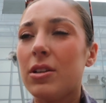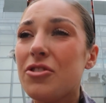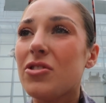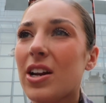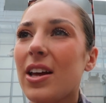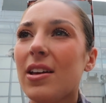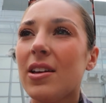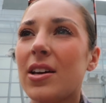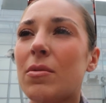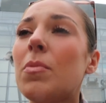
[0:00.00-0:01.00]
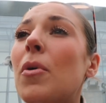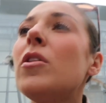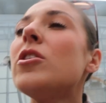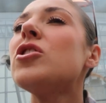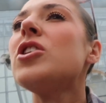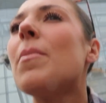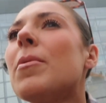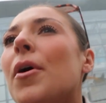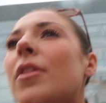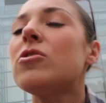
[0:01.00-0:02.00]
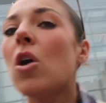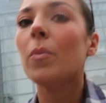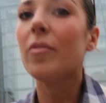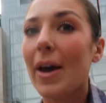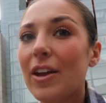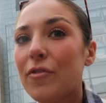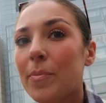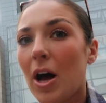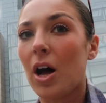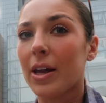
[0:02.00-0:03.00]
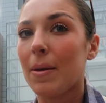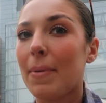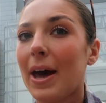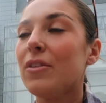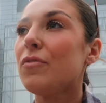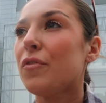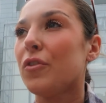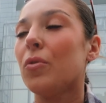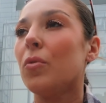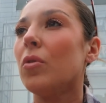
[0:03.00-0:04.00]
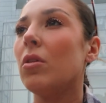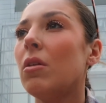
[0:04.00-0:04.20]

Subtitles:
Literally. Well, by the time we've paid for parking, paid for fuel,